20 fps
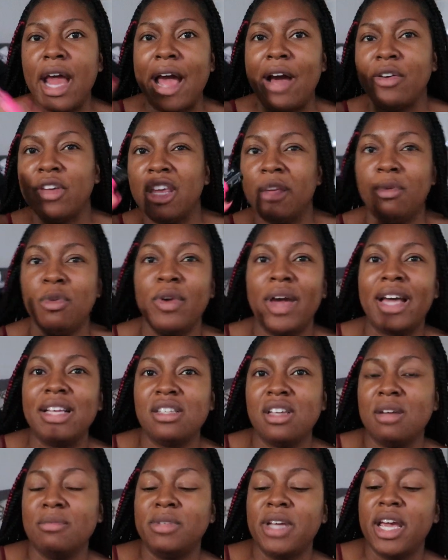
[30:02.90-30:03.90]
I'll keep you guys
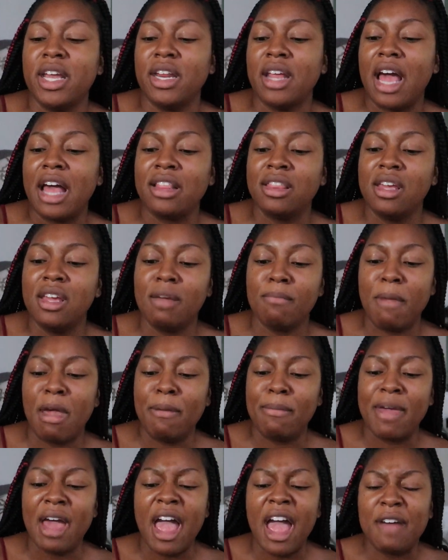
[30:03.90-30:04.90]
updated. I think
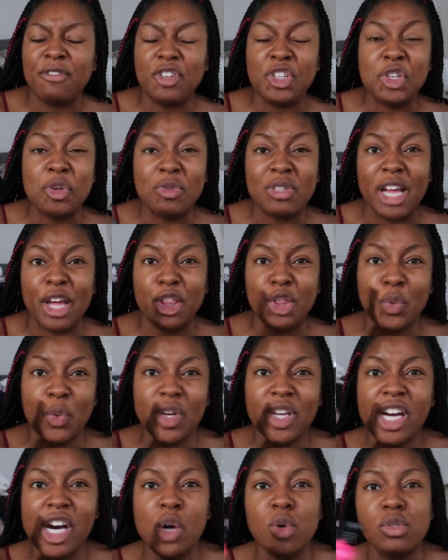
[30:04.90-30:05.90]
maybe I have to use like 3
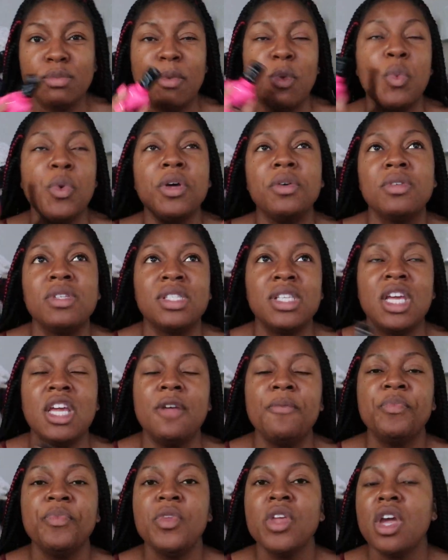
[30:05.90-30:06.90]
coats, but we'll
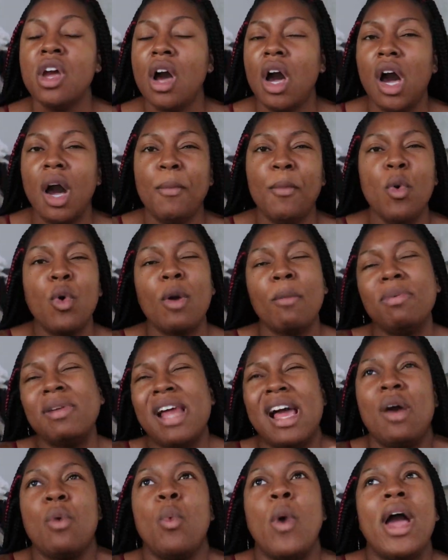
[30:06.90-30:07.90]
see. Or
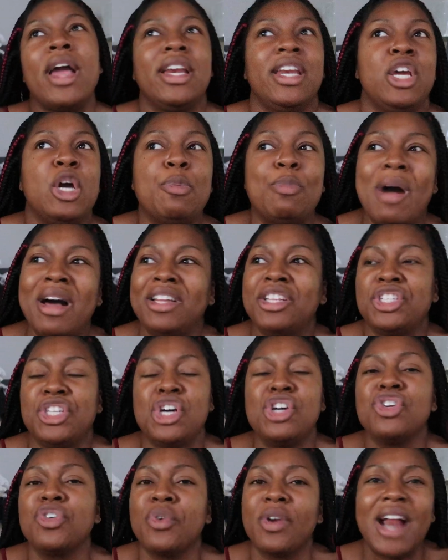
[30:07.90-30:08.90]
apply white nail polish
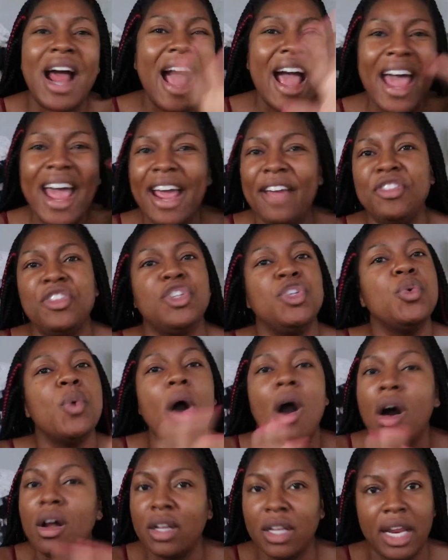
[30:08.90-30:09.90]
under it. I had to do
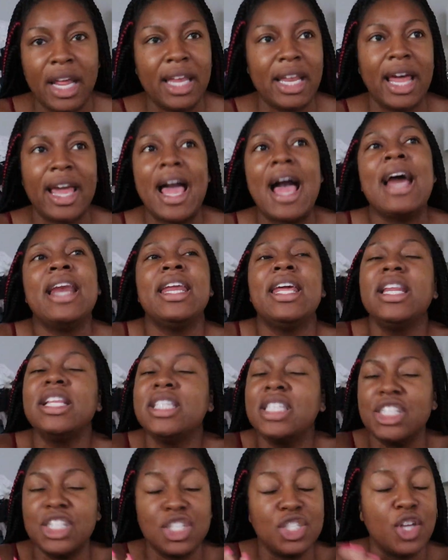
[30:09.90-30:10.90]
all of that. Like I
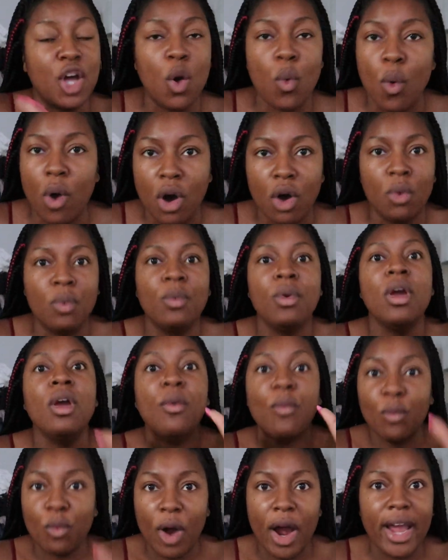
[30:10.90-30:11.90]
needed to just go on
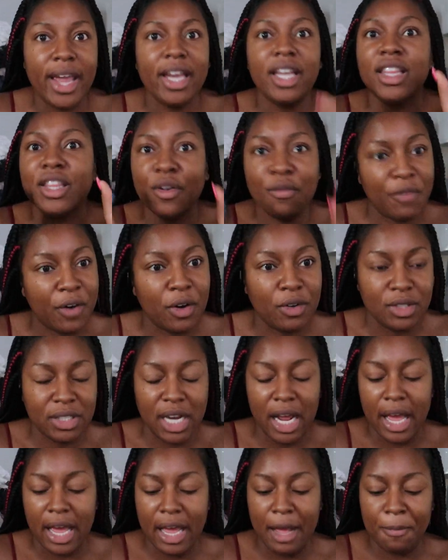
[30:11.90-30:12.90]
right the first
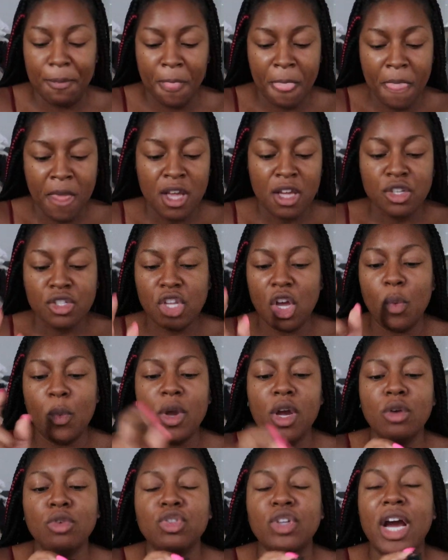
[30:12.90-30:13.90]
time. So we're
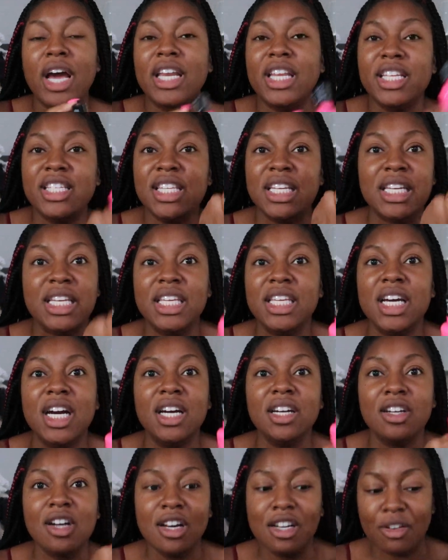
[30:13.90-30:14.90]
gonna try this
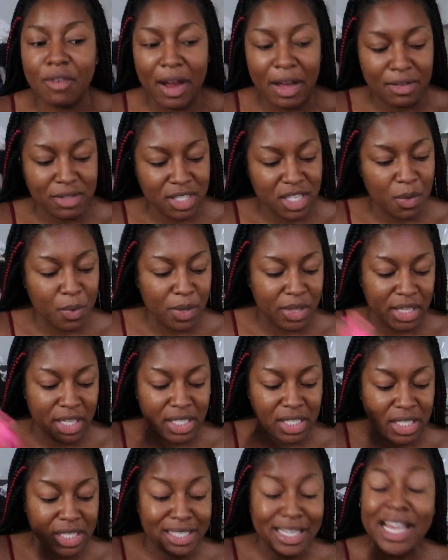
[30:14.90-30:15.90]
neon color out, see what
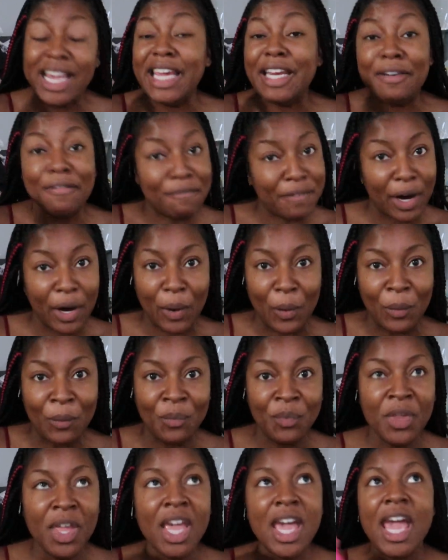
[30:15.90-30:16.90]
this is hidden for.
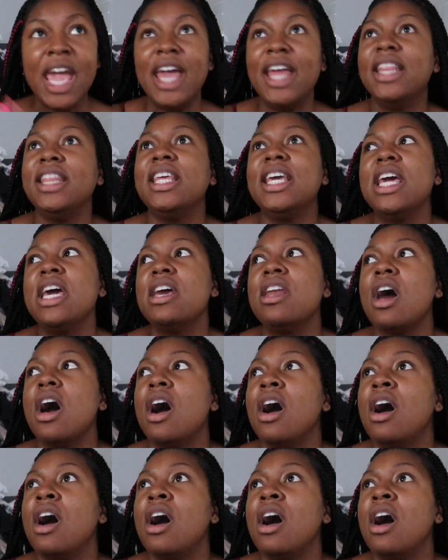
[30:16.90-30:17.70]
And then